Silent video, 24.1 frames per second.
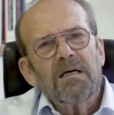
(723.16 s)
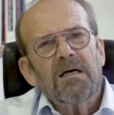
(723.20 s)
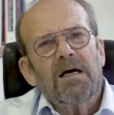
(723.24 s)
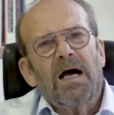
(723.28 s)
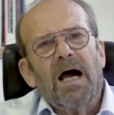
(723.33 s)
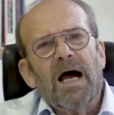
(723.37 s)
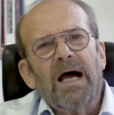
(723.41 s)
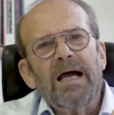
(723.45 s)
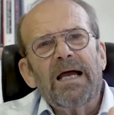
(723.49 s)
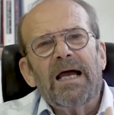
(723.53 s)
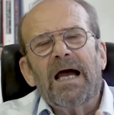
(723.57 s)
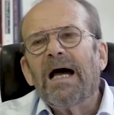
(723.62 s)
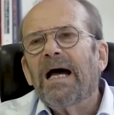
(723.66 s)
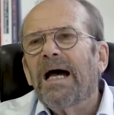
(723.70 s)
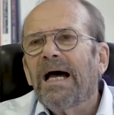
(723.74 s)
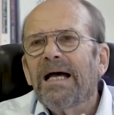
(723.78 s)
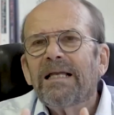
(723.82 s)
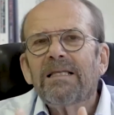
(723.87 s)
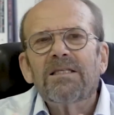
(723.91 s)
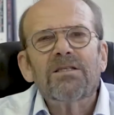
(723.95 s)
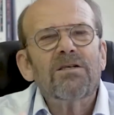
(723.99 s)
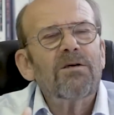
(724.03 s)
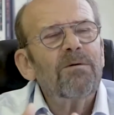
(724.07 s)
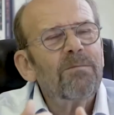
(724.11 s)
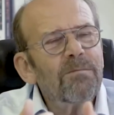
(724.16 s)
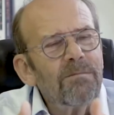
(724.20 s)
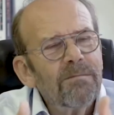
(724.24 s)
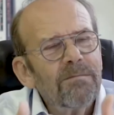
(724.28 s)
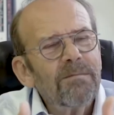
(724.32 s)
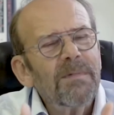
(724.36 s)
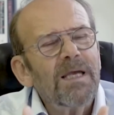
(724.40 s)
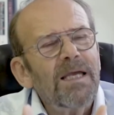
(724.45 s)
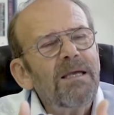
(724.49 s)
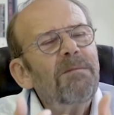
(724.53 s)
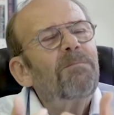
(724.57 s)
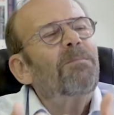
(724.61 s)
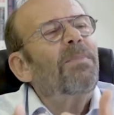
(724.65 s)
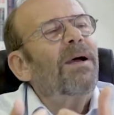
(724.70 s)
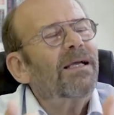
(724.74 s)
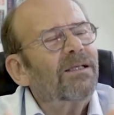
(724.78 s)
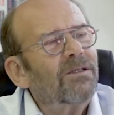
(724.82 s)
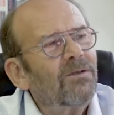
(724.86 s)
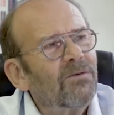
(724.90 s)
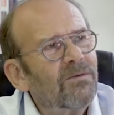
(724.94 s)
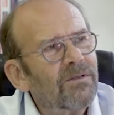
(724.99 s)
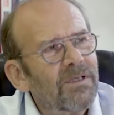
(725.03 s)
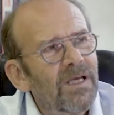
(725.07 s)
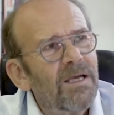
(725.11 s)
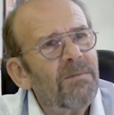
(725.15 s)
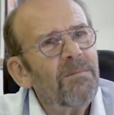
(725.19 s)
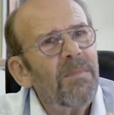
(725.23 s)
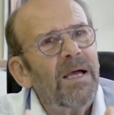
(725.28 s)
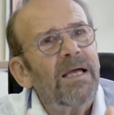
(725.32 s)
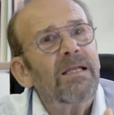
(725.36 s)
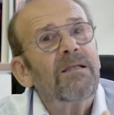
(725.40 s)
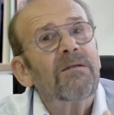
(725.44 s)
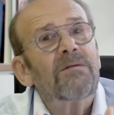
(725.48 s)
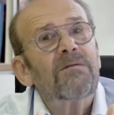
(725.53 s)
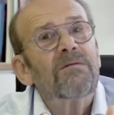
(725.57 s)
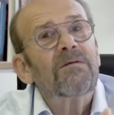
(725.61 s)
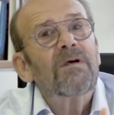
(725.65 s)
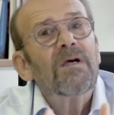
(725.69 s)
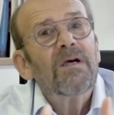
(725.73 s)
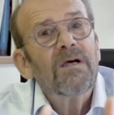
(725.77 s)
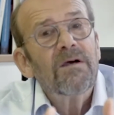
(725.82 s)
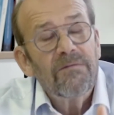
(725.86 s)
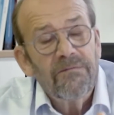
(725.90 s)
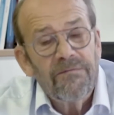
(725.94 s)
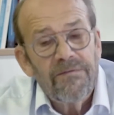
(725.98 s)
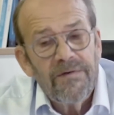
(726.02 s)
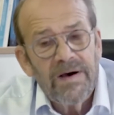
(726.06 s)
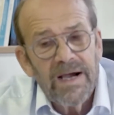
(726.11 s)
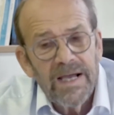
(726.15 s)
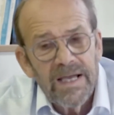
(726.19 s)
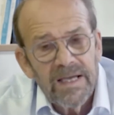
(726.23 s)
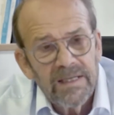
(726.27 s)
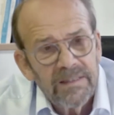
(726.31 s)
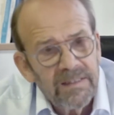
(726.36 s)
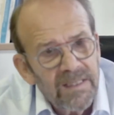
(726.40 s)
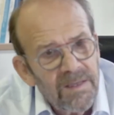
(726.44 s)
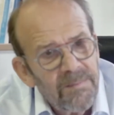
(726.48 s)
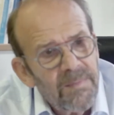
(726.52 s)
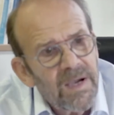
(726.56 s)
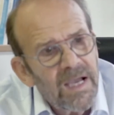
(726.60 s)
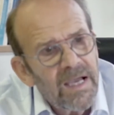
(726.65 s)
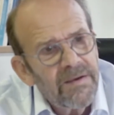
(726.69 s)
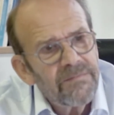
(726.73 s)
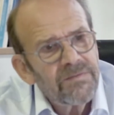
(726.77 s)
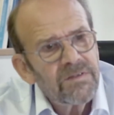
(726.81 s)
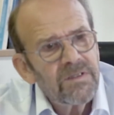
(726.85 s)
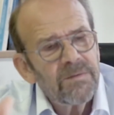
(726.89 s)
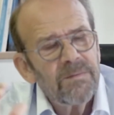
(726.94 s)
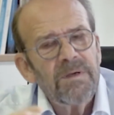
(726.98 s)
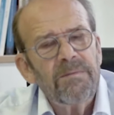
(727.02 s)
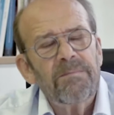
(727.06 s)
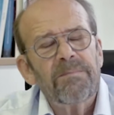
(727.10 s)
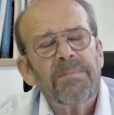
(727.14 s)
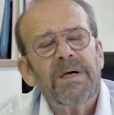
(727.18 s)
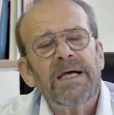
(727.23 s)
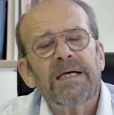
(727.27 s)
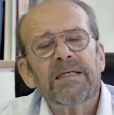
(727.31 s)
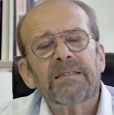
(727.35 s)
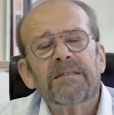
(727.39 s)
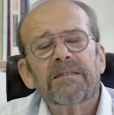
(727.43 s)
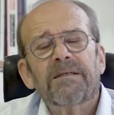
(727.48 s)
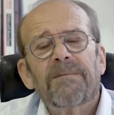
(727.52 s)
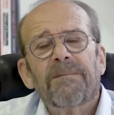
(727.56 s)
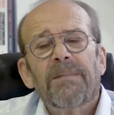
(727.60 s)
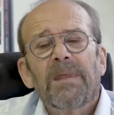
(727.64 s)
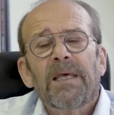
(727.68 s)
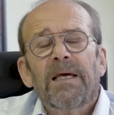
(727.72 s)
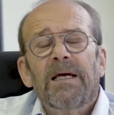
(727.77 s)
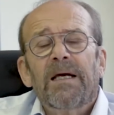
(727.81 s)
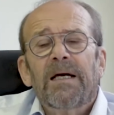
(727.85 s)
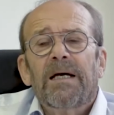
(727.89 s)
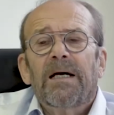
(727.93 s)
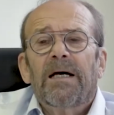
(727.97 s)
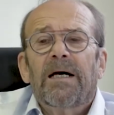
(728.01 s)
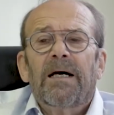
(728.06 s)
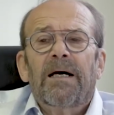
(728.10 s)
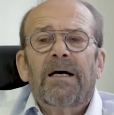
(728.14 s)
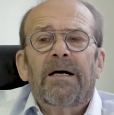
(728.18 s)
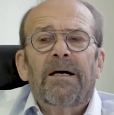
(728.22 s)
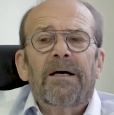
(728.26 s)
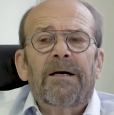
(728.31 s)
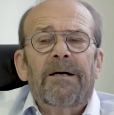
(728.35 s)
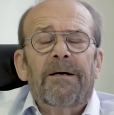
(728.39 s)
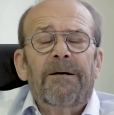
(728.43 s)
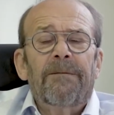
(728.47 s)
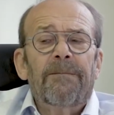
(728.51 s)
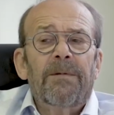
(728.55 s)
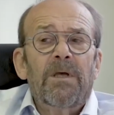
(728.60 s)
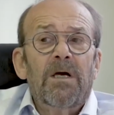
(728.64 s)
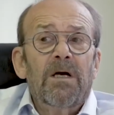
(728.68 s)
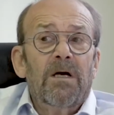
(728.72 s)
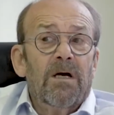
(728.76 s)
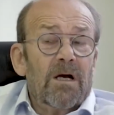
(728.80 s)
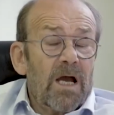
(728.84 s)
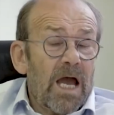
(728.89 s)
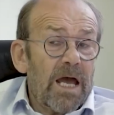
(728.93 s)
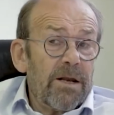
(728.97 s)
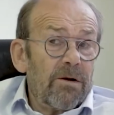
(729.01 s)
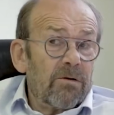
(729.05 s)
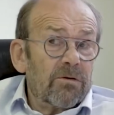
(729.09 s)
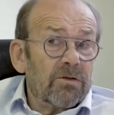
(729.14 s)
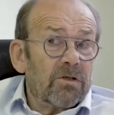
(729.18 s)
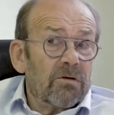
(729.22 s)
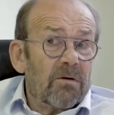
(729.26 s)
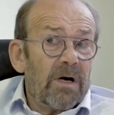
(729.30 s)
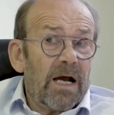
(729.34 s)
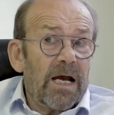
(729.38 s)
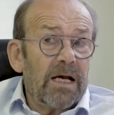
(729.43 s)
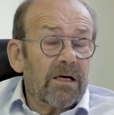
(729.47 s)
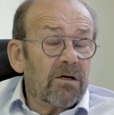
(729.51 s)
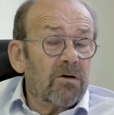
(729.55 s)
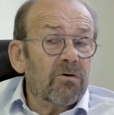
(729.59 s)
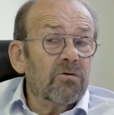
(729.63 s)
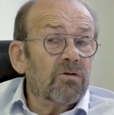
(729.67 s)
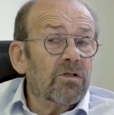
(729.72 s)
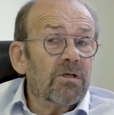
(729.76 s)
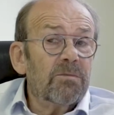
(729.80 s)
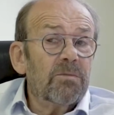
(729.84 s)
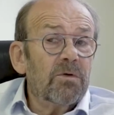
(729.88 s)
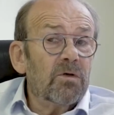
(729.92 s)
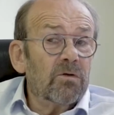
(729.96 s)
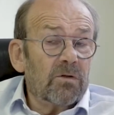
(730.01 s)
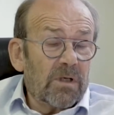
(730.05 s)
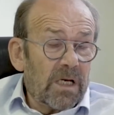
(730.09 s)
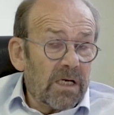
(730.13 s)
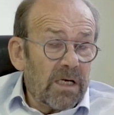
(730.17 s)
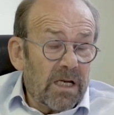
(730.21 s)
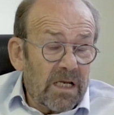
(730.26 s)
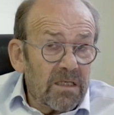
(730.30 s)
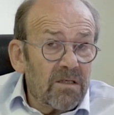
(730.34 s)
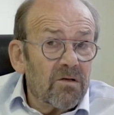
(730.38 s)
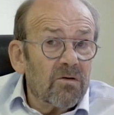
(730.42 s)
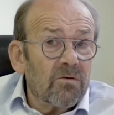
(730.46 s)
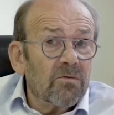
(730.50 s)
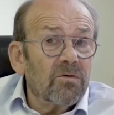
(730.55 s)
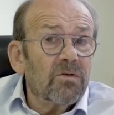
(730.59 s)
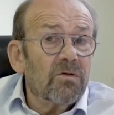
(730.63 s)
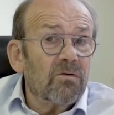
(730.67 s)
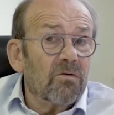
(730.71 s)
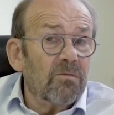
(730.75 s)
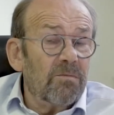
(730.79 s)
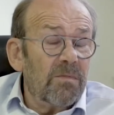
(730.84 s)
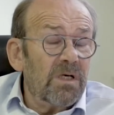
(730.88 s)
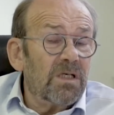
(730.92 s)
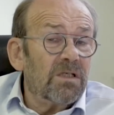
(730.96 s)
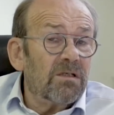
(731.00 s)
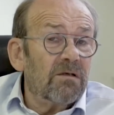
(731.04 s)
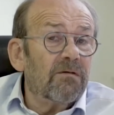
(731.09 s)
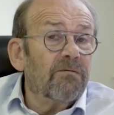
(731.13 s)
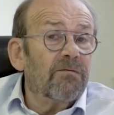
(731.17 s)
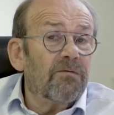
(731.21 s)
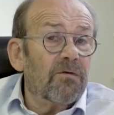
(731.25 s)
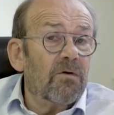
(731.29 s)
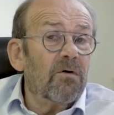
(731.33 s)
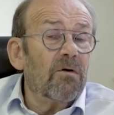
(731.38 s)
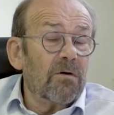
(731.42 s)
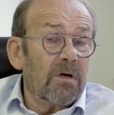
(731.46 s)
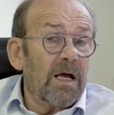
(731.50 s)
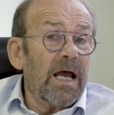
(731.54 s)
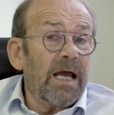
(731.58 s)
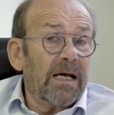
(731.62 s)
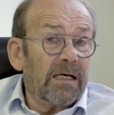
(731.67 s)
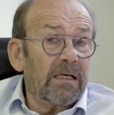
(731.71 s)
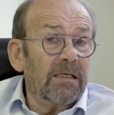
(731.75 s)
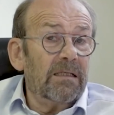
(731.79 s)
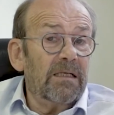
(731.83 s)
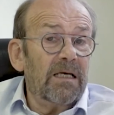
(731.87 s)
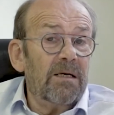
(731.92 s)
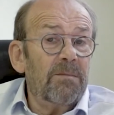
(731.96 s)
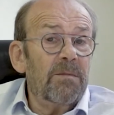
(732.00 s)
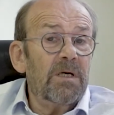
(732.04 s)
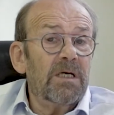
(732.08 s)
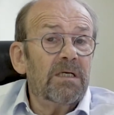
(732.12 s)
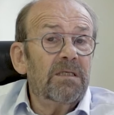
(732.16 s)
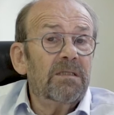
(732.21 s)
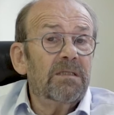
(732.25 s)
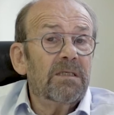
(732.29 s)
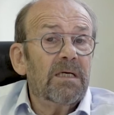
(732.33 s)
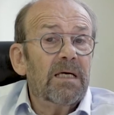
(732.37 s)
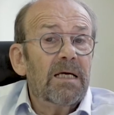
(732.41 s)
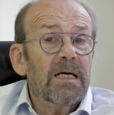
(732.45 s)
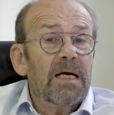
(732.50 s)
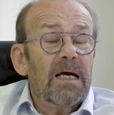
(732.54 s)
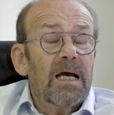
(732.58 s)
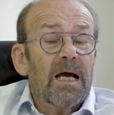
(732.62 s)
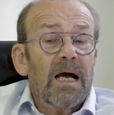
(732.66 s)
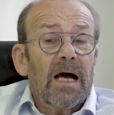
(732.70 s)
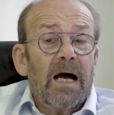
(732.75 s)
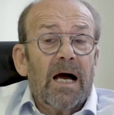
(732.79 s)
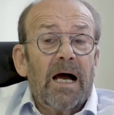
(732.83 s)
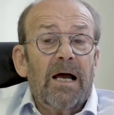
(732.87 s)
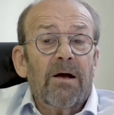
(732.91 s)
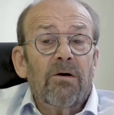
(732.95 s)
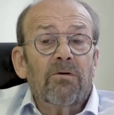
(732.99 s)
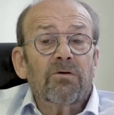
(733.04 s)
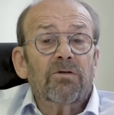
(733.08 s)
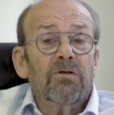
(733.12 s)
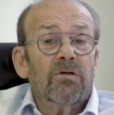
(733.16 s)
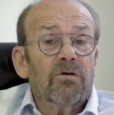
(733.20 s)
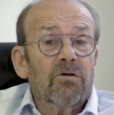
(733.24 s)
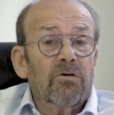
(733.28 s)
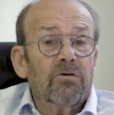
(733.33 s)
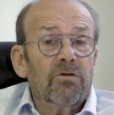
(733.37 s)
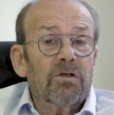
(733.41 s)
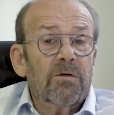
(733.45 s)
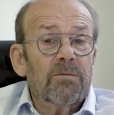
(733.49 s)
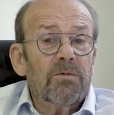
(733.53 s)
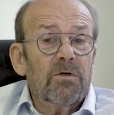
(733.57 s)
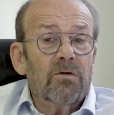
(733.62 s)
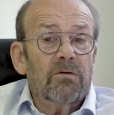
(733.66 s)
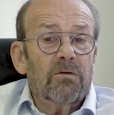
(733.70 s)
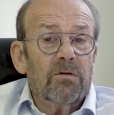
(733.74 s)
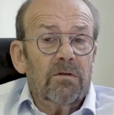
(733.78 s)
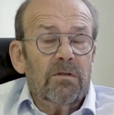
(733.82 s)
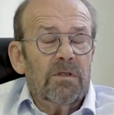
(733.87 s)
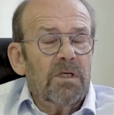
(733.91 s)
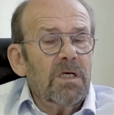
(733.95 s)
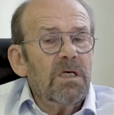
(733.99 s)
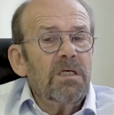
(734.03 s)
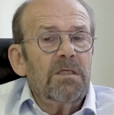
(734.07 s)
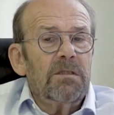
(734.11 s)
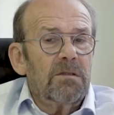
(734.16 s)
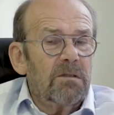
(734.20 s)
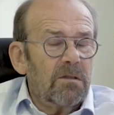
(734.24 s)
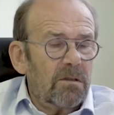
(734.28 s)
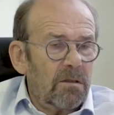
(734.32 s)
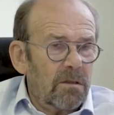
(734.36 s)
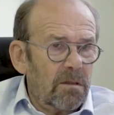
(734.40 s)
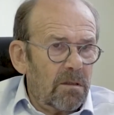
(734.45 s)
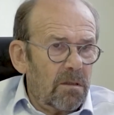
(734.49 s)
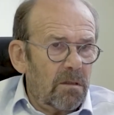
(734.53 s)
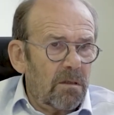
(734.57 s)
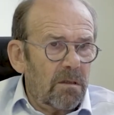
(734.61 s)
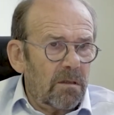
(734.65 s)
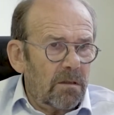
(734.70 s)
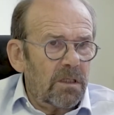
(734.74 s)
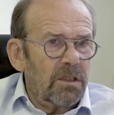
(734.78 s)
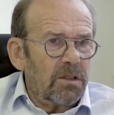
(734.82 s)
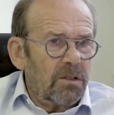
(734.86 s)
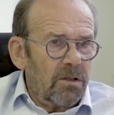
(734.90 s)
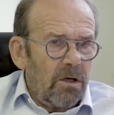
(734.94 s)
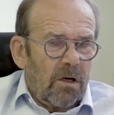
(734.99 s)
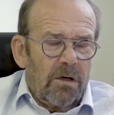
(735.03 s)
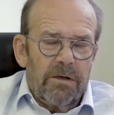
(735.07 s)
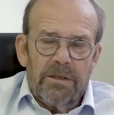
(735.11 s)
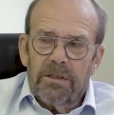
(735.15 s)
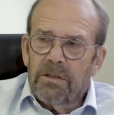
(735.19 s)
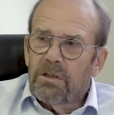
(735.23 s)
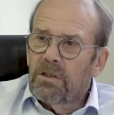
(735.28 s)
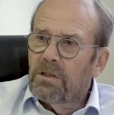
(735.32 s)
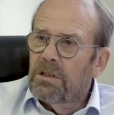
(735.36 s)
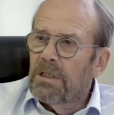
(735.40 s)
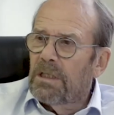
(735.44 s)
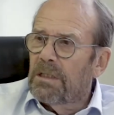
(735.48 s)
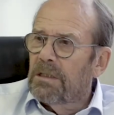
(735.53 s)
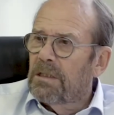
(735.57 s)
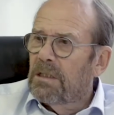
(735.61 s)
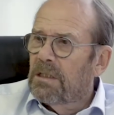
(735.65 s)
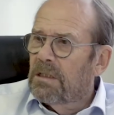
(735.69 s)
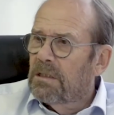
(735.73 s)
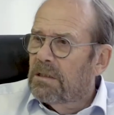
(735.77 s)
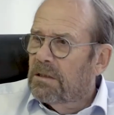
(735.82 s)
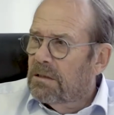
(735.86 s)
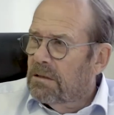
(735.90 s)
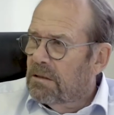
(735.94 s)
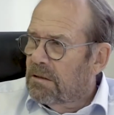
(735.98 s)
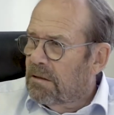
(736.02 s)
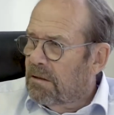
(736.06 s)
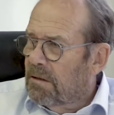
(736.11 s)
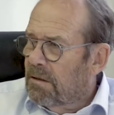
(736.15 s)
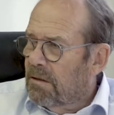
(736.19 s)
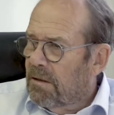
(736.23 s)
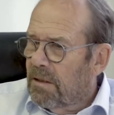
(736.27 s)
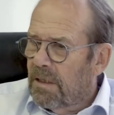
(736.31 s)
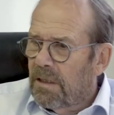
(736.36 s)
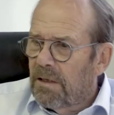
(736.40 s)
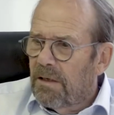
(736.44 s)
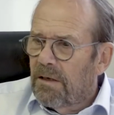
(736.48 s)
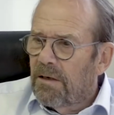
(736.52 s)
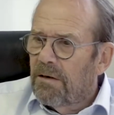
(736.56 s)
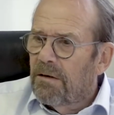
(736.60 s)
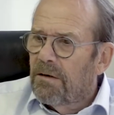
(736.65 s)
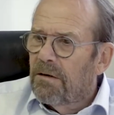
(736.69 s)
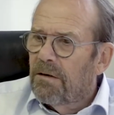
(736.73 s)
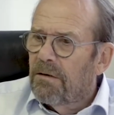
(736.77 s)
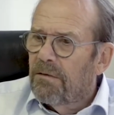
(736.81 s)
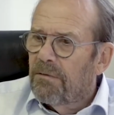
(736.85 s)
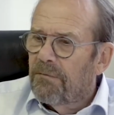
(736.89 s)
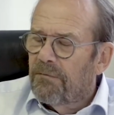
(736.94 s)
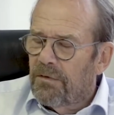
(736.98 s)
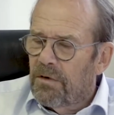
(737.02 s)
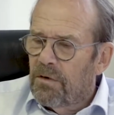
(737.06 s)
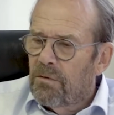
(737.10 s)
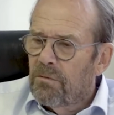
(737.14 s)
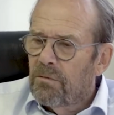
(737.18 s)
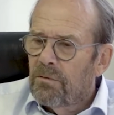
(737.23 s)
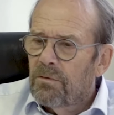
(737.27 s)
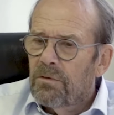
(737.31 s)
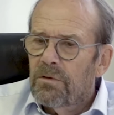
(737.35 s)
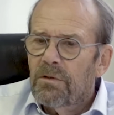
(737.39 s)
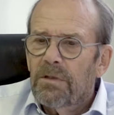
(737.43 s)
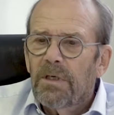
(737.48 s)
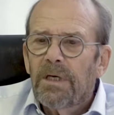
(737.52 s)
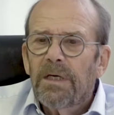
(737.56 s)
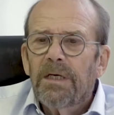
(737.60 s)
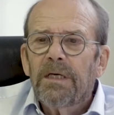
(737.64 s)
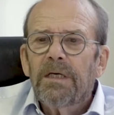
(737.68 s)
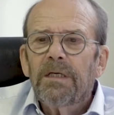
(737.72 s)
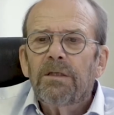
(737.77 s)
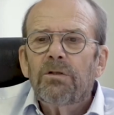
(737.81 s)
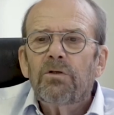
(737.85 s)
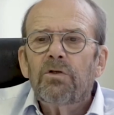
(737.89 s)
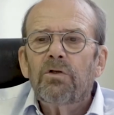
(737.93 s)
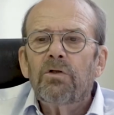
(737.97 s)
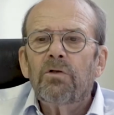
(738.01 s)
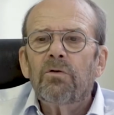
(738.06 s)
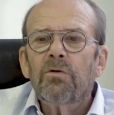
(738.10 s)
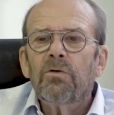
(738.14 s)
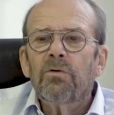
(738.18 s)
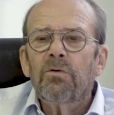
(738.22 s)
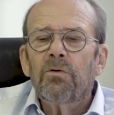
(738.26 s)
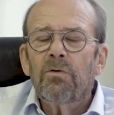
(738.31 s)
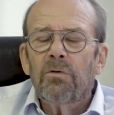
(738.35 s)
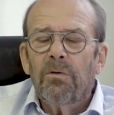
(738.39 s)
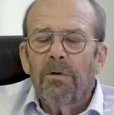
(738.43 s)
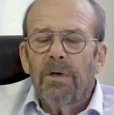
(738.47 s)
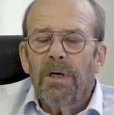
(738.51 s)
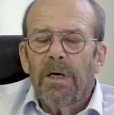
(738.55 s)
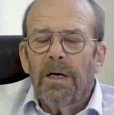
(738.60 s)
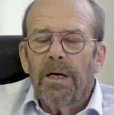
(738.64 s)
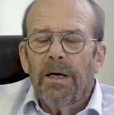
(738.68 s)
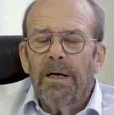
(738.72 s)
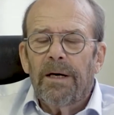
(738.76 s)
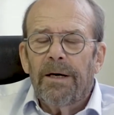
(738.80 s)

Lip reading: I had some impact on them, and via them I have some impact. And also I contribute, and that's also a mission for academics, I also contribute this knowledge and these views to